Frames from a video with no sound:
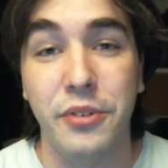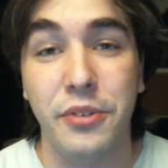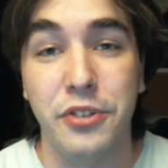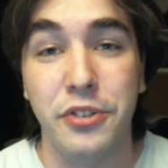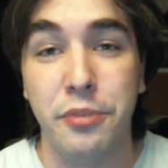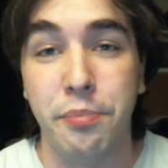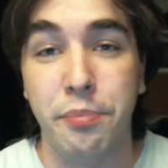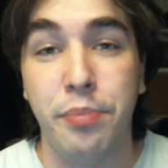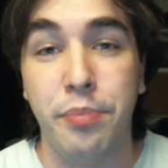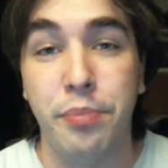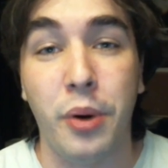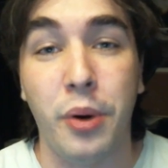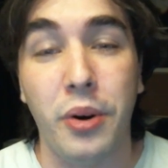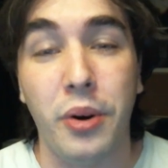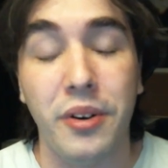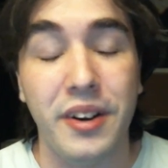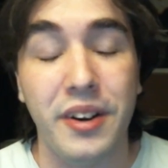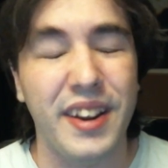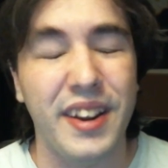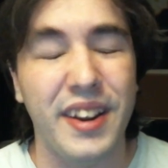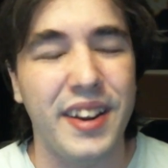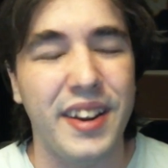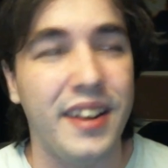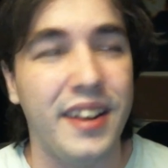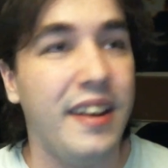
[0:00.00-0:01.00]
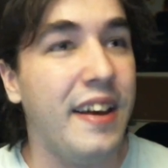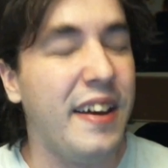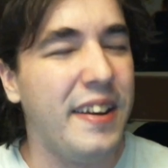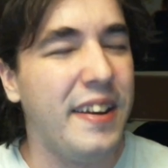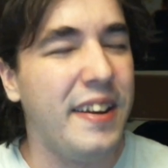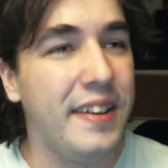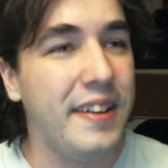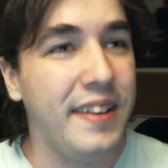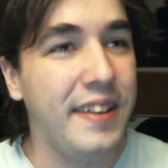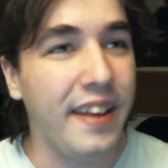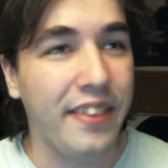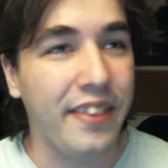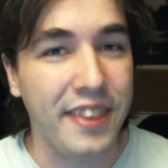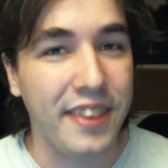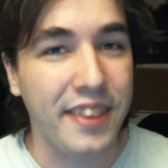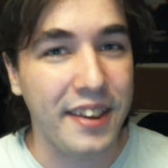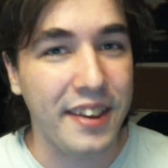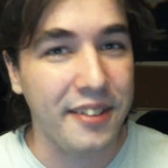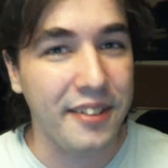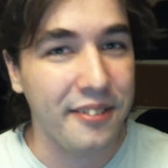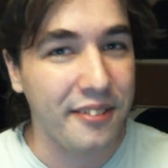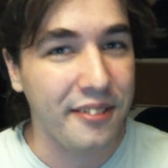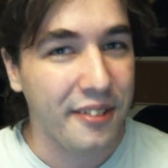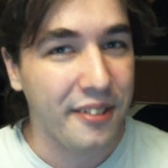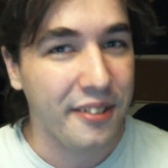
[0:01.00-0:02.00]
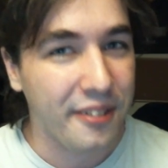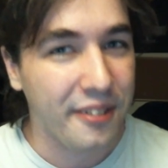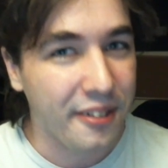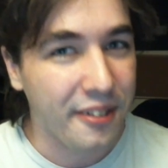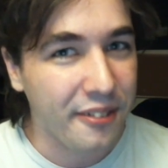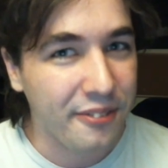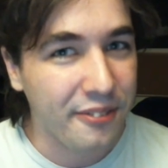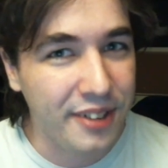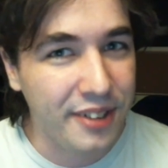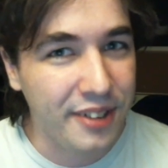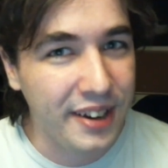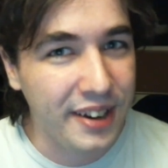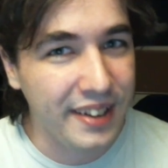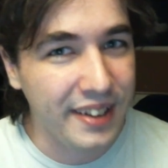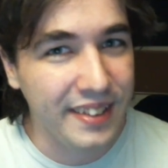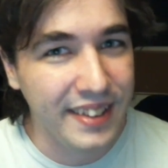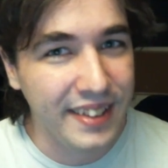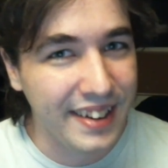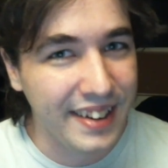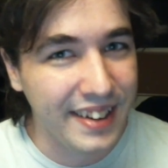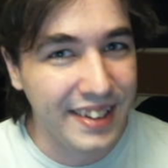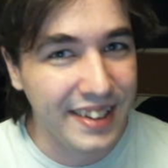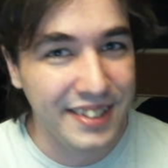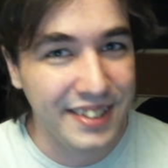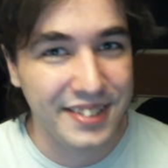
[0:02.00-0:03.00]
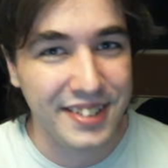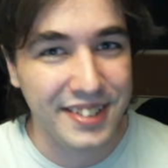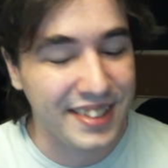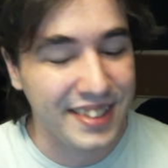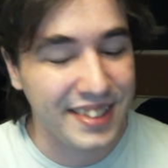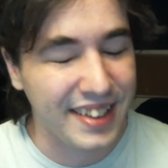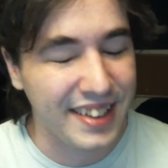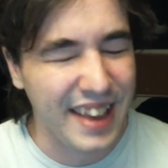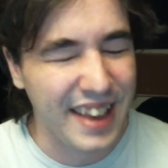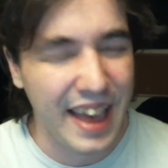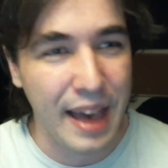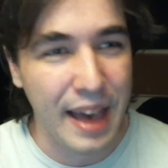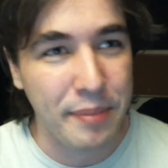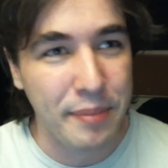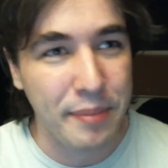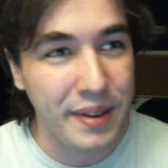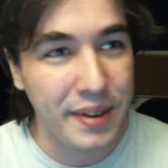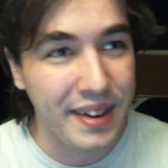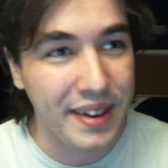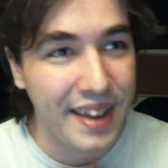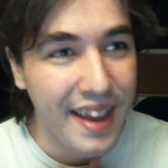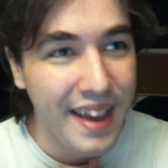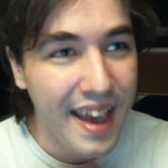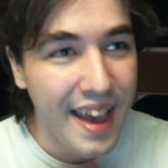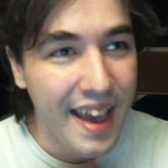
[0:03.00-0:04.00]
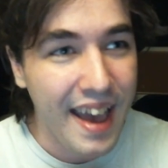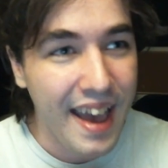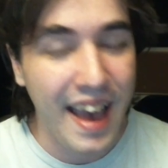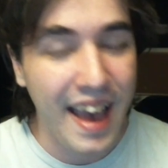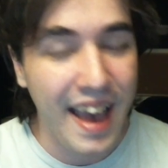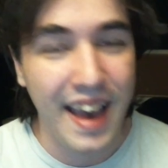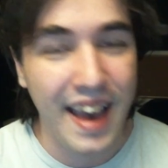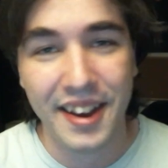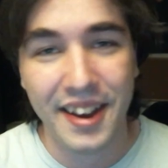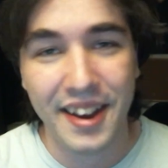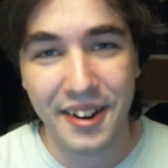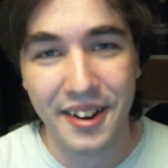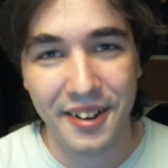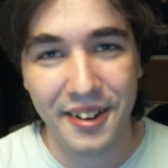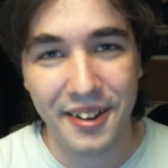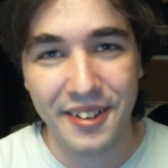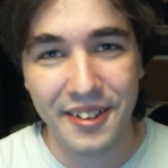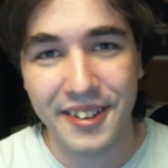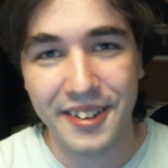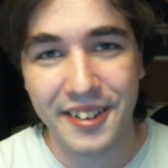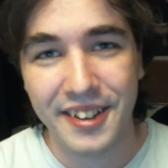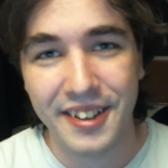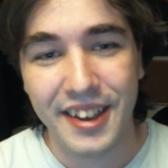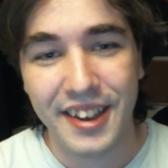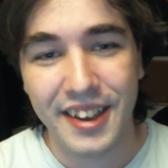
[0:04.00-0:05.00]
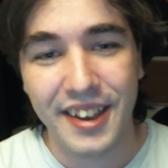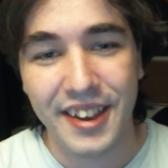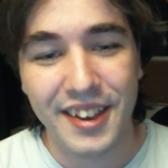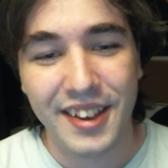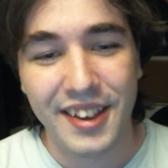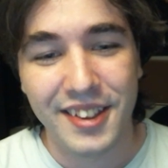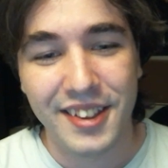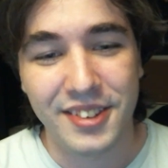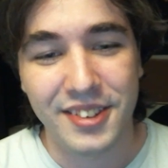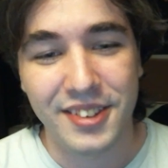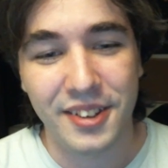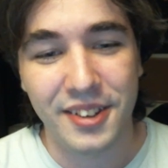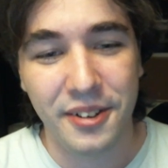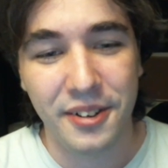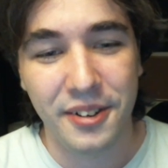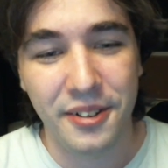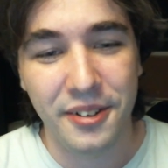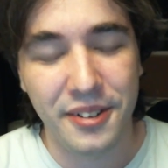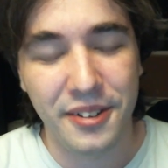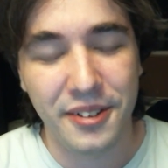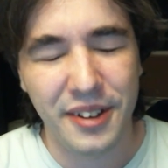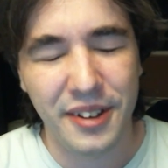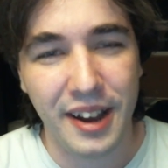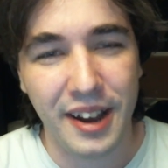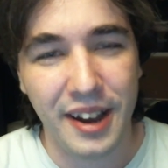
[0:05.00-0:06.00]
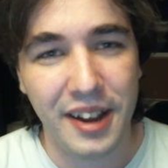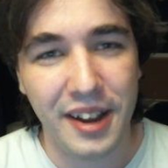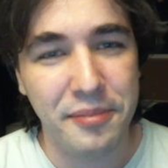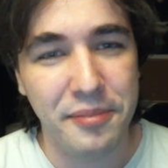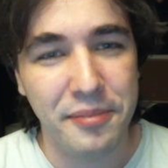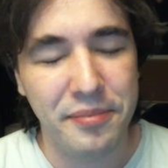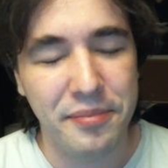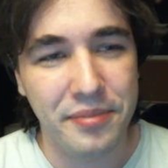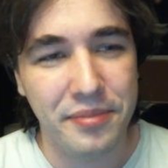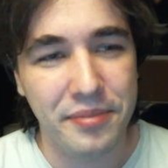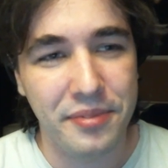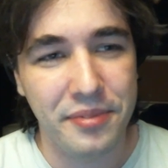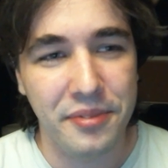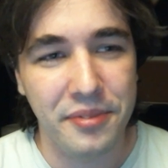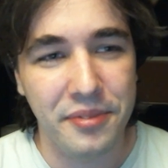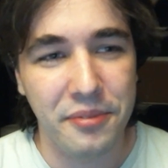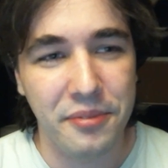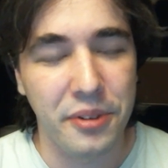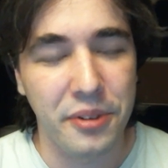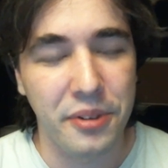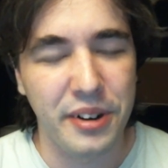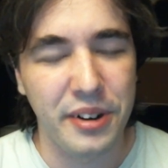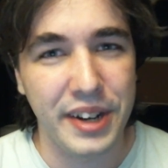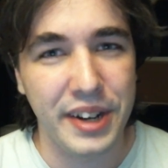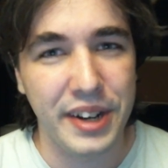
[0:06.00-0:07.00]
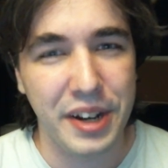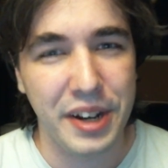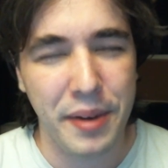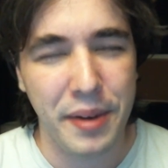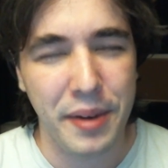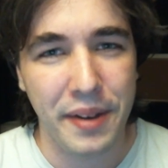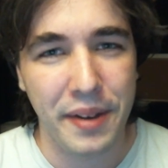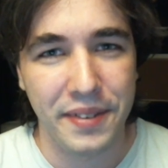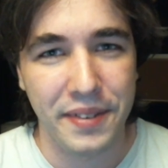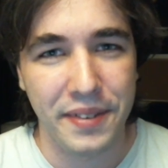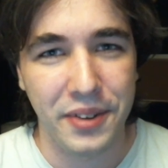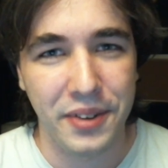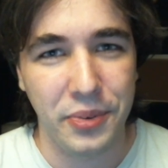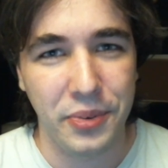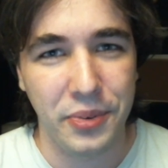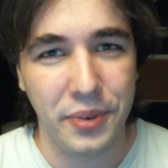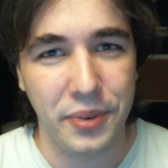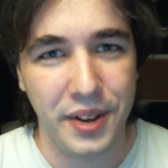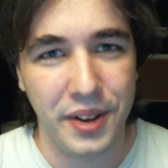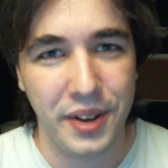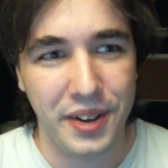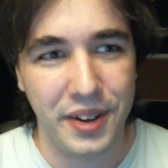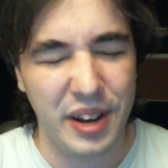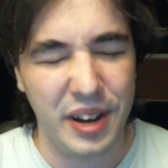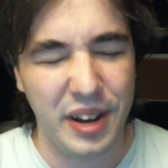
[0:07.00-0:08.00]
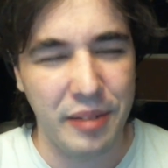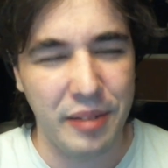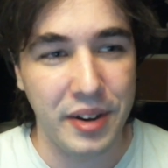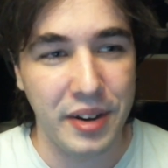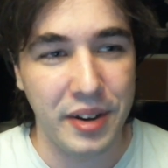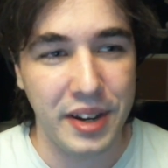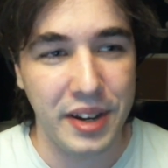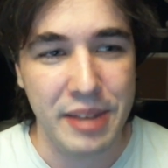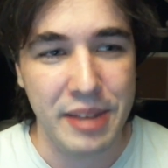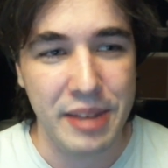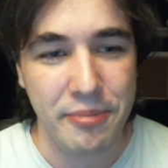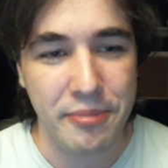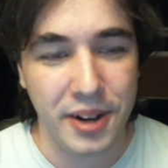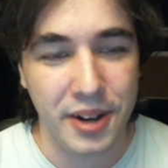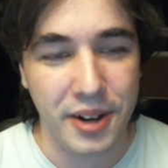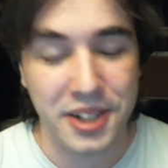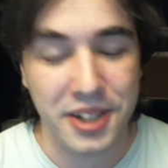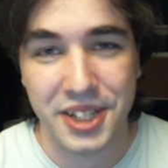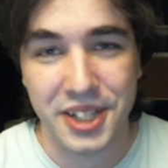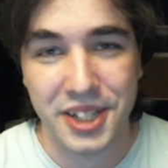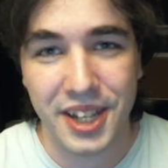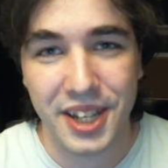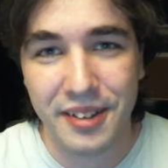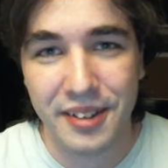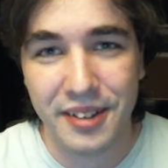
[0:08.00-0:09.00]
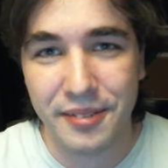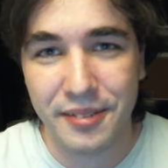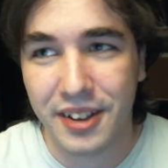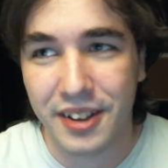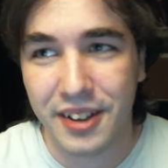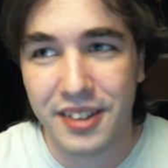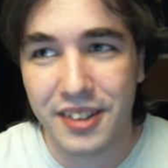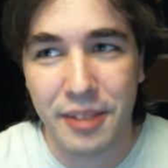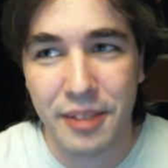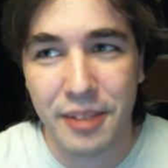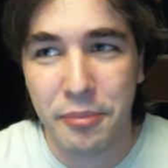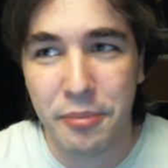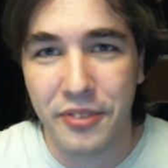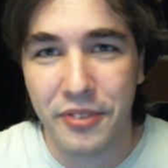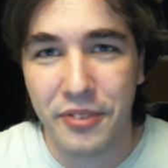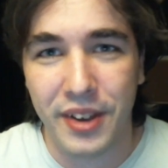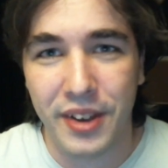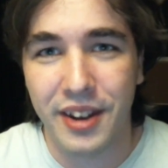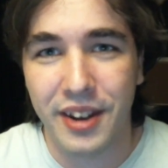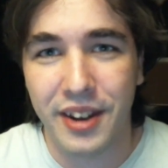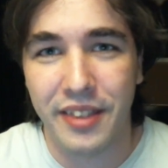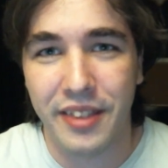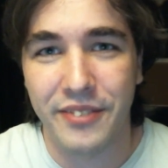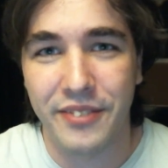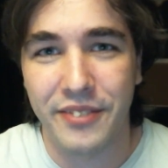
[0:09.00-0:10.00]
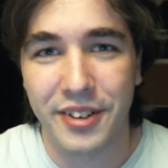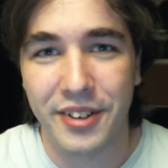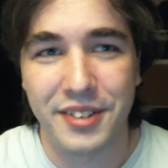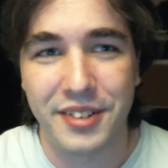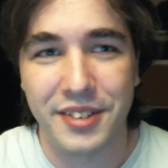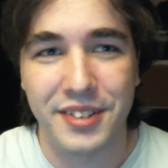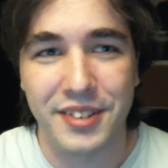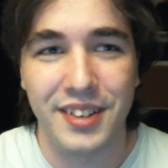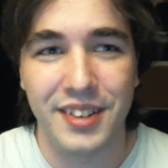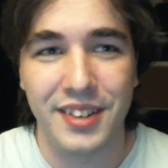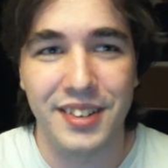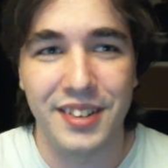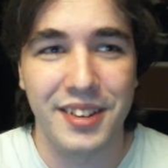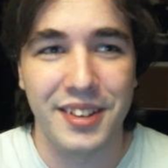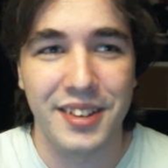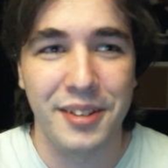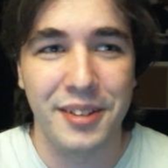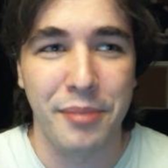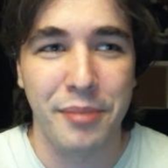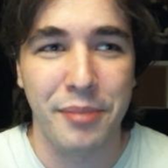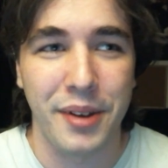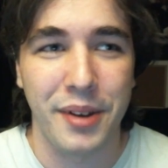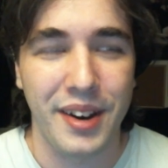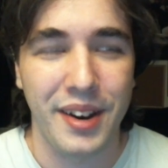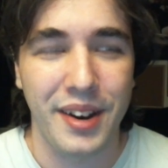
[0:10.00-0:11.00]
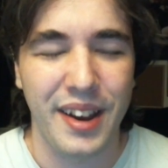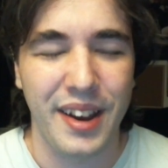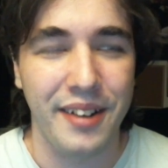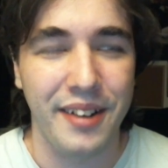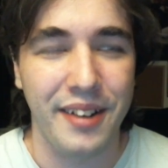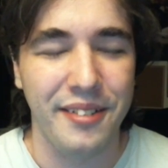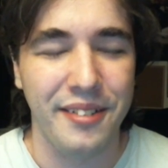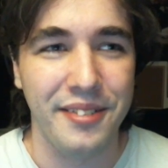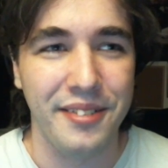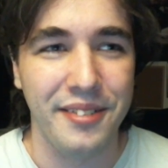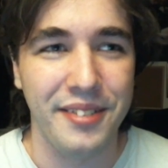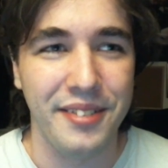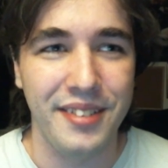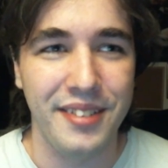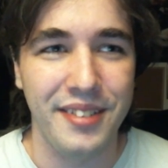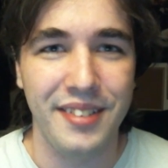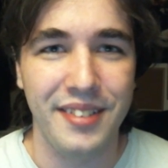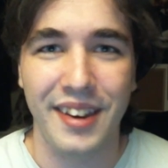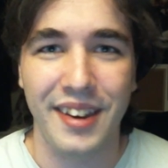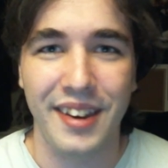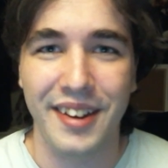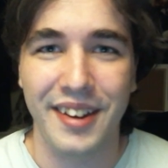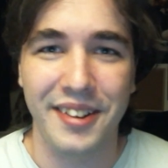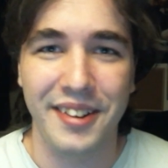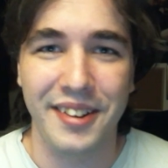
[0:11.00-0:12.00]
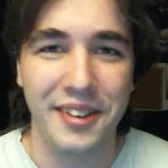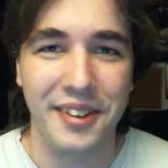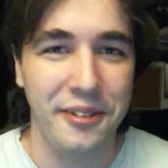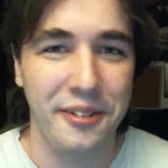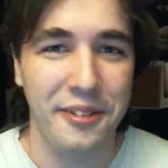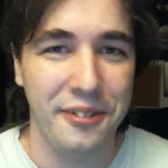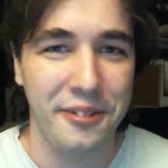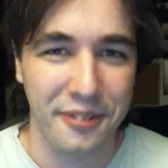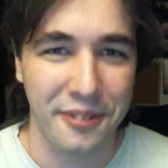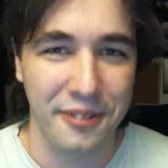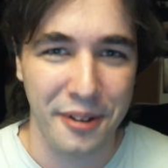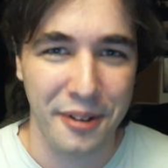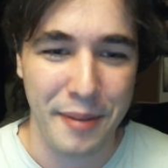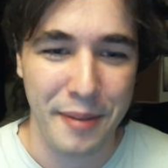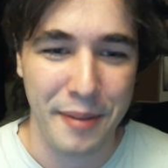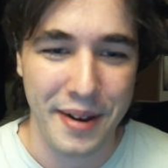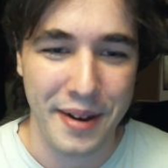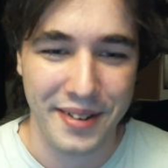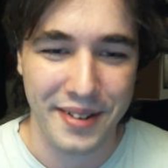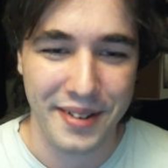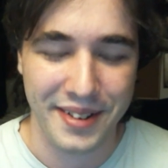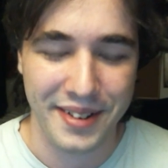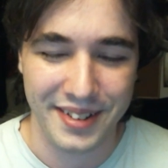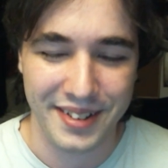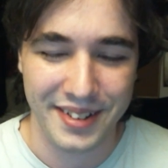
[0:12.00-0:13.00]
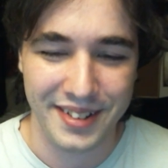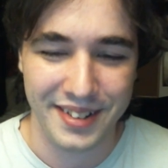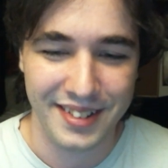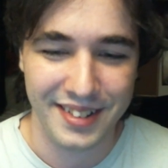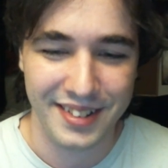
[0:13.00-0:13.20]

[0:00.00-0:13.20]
It was boring. Nothing really interesting happened at all. So I'm worried about this one. I'm gonna keep watching it because I'm a fan of the first season, but I don't I don't know about it.